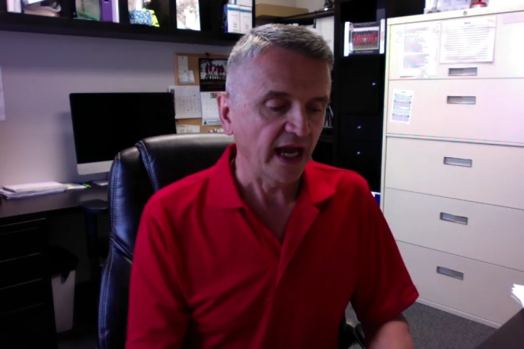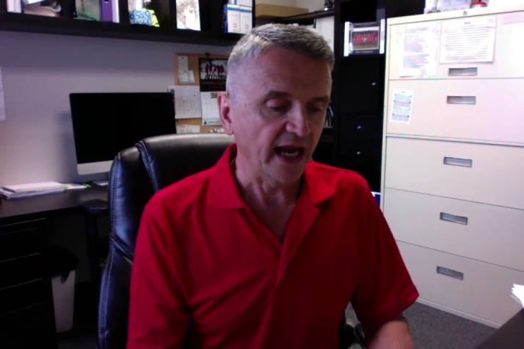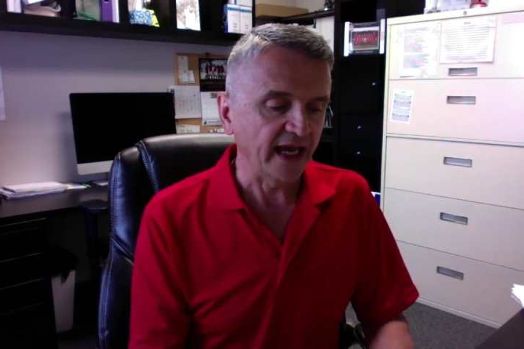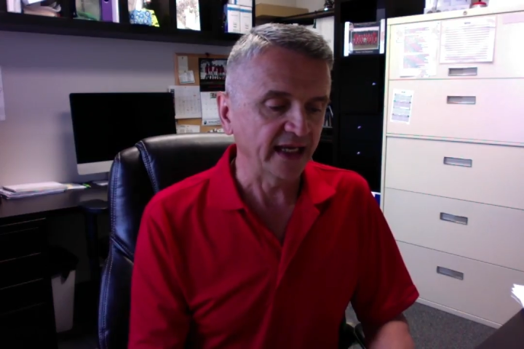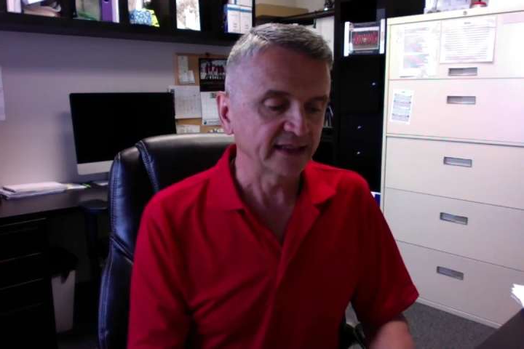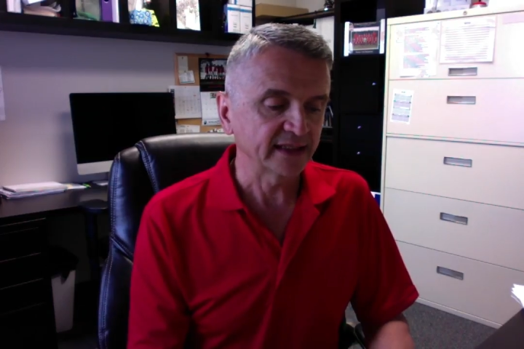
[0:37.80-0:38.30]

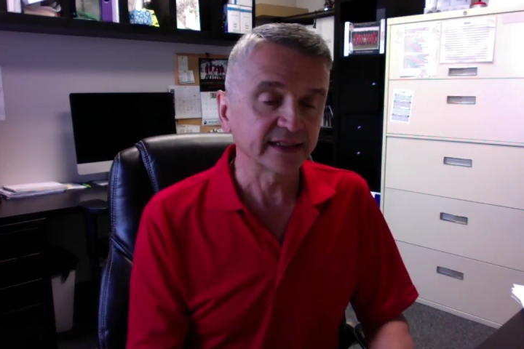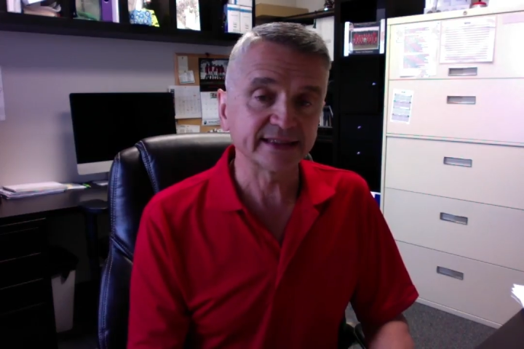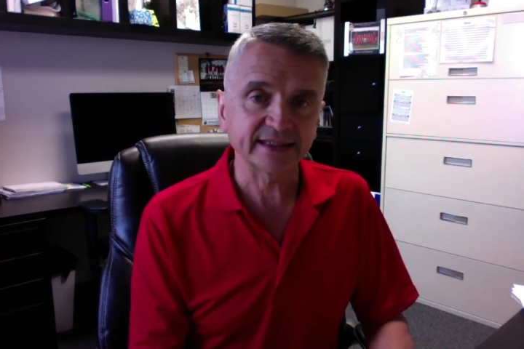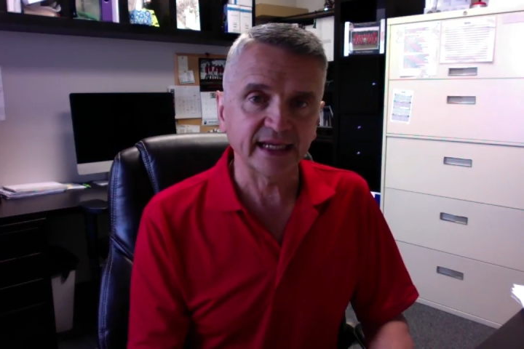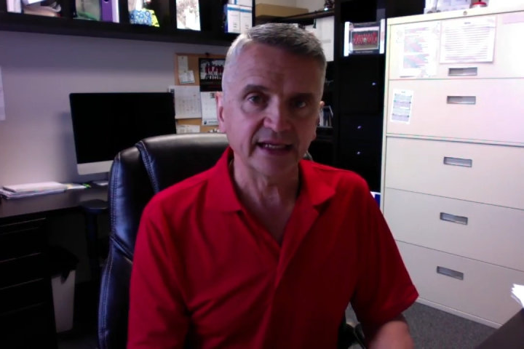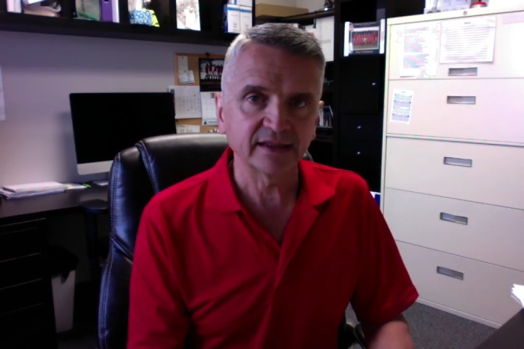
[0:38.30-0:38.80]
And
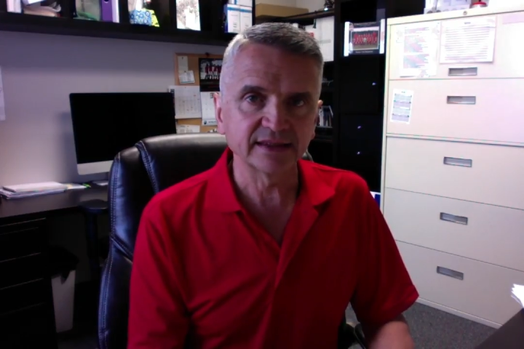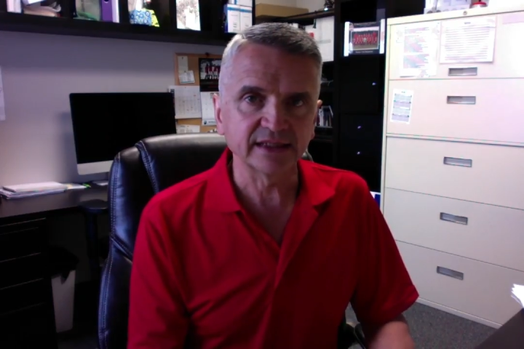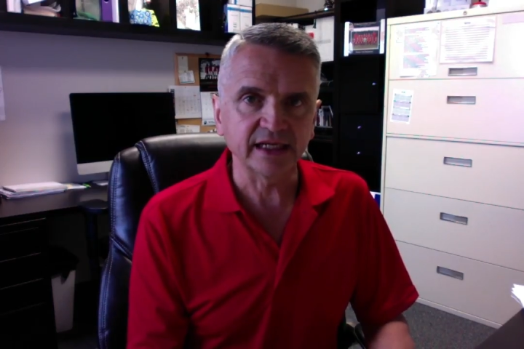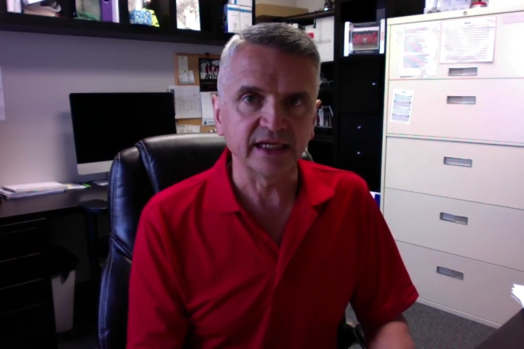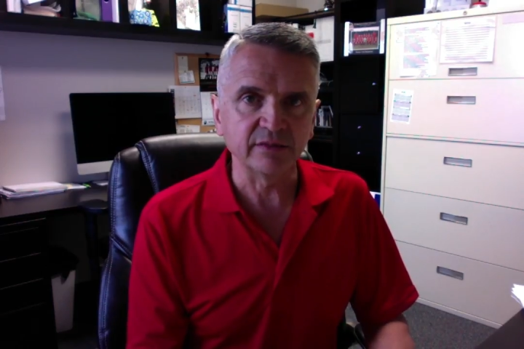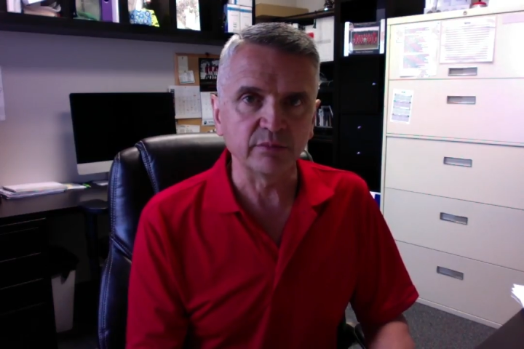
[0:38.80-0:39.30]
sales
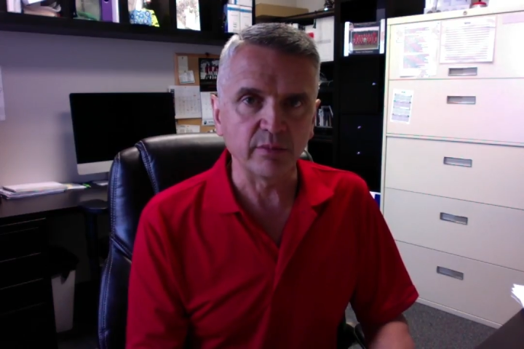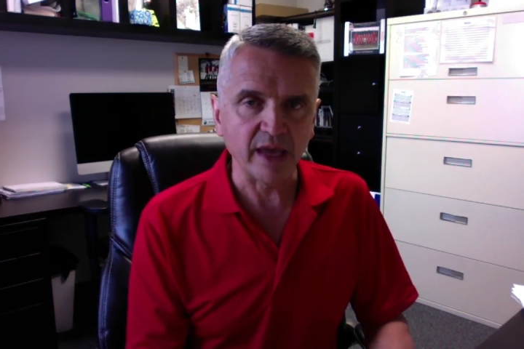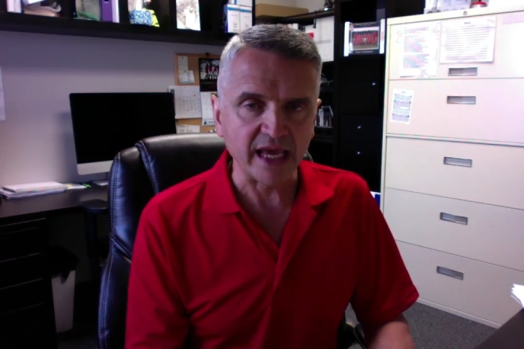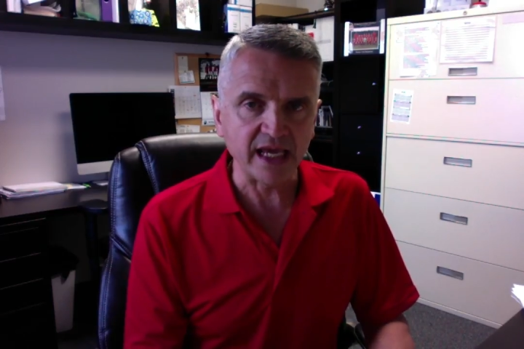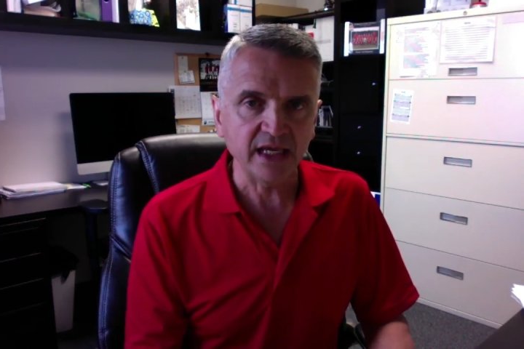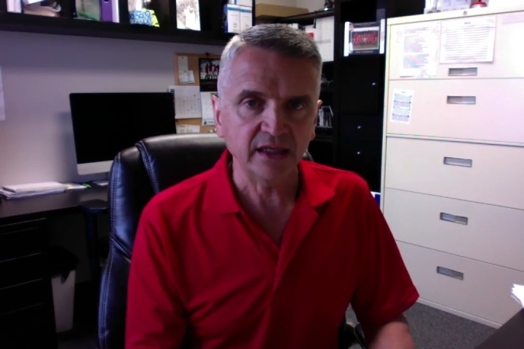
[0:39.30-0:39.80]
in
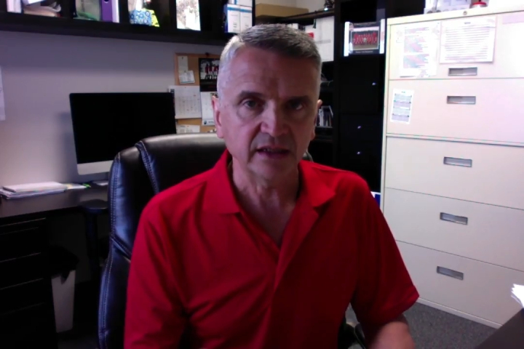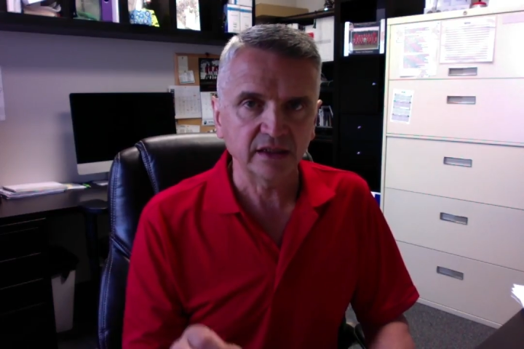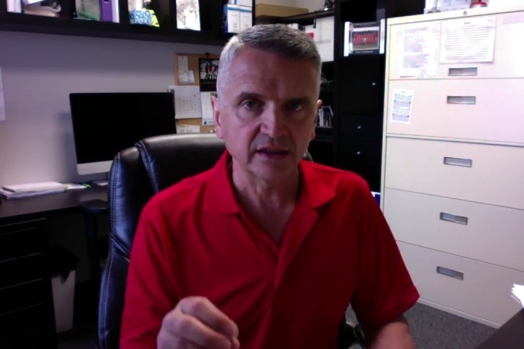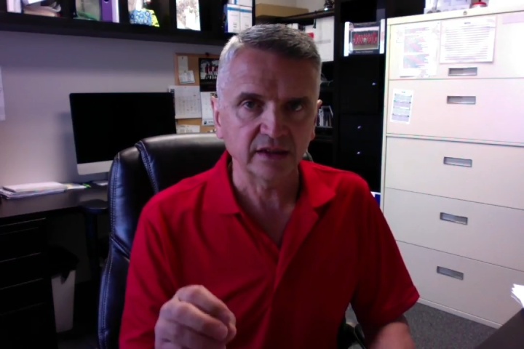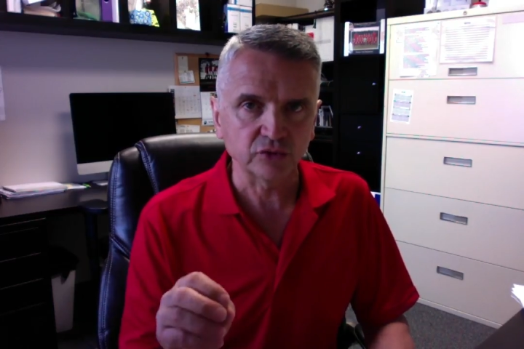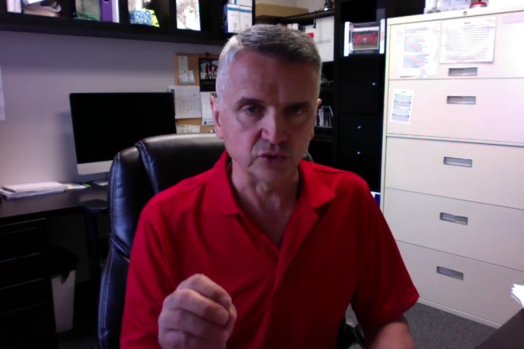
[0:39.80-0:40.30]
May
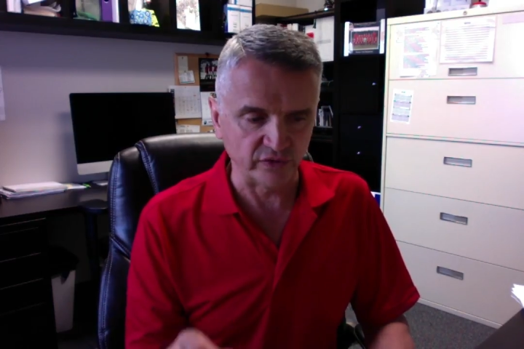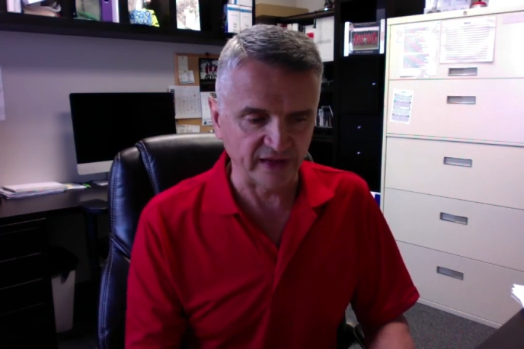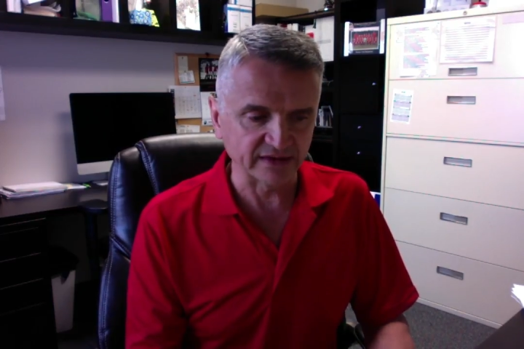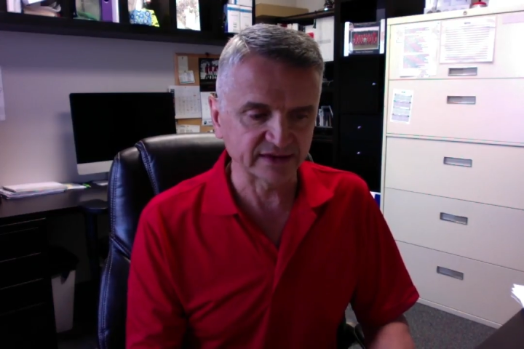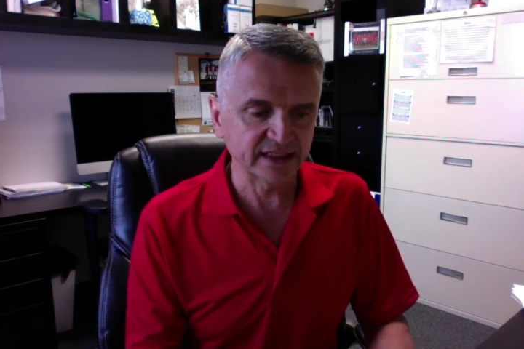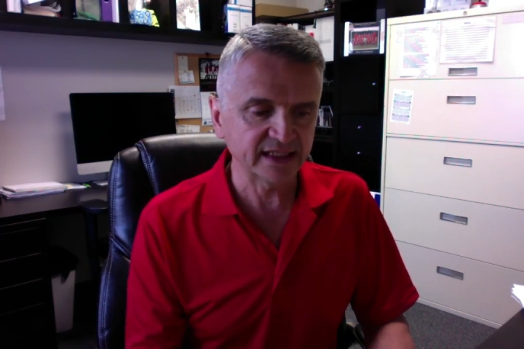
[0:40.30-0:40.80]

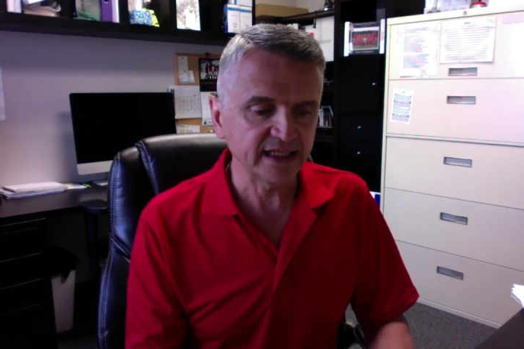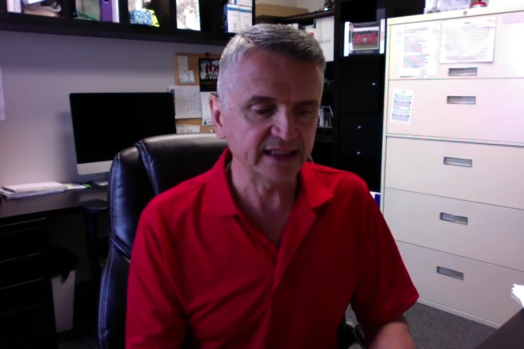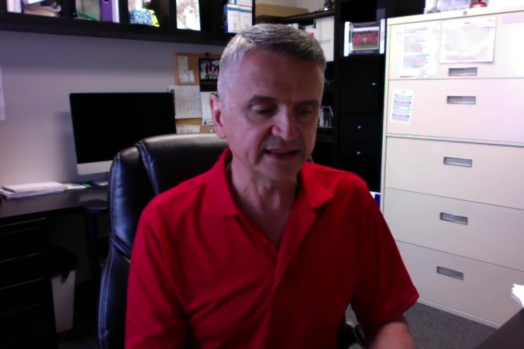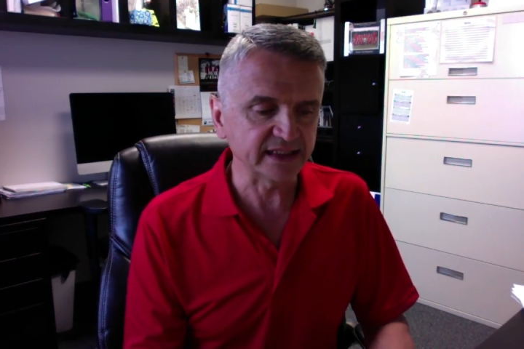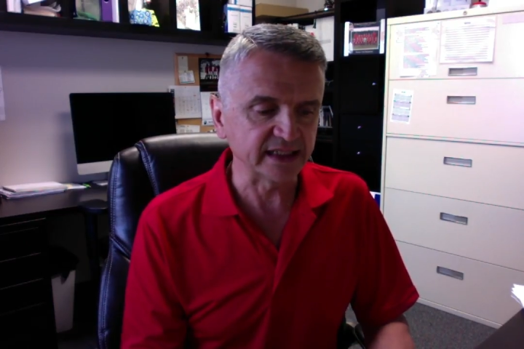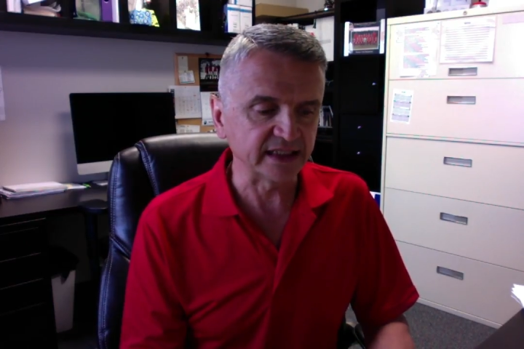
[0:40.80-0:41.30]

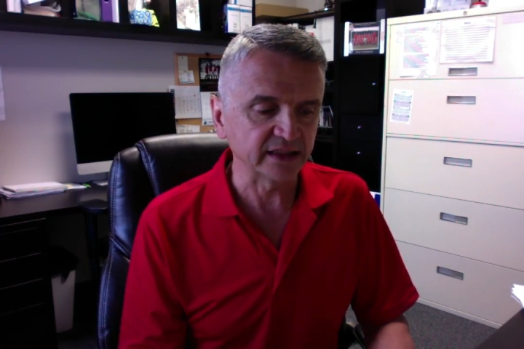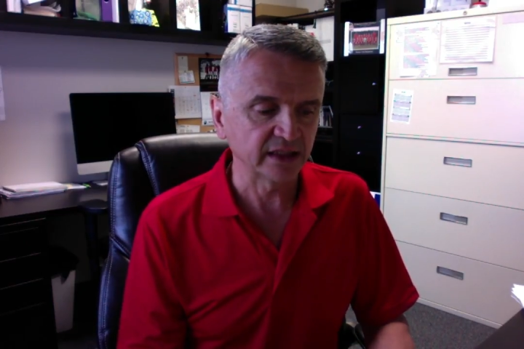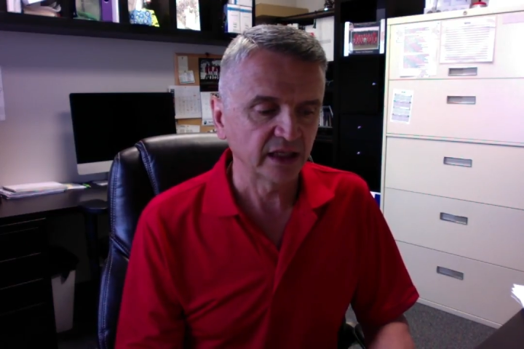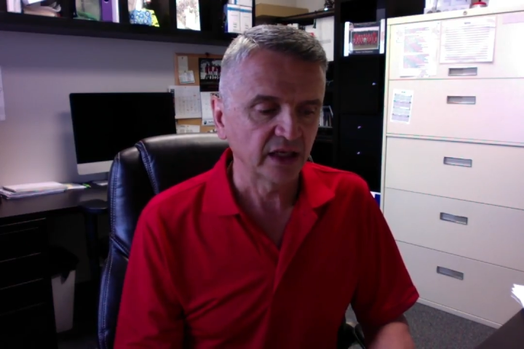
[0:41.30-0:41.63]
2018,